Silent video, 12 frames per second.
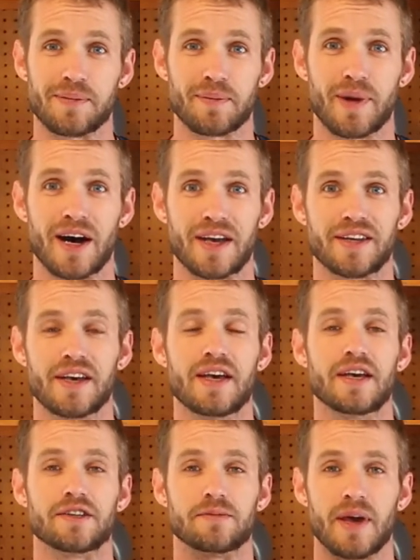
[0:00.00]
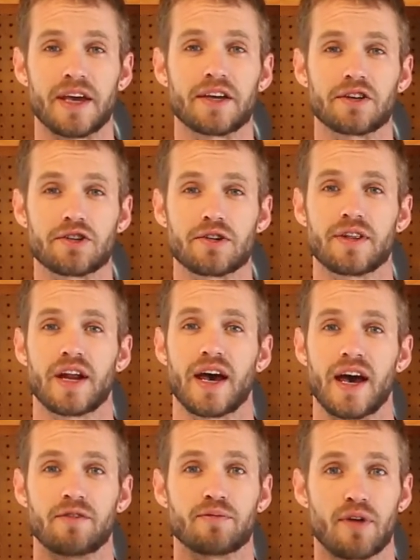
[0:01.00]
in mind is making sure that I
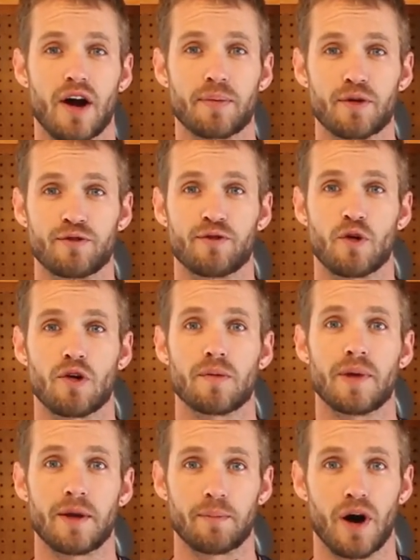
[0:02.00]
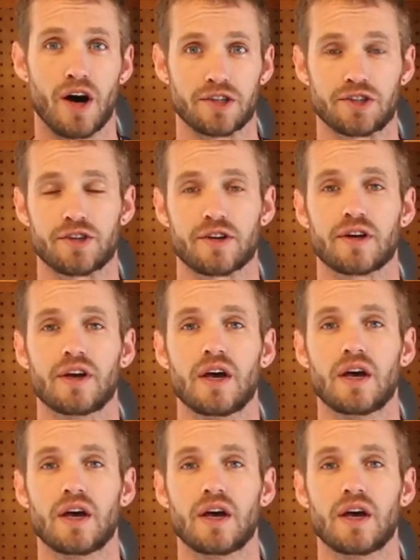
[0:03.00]
have proper form and posture.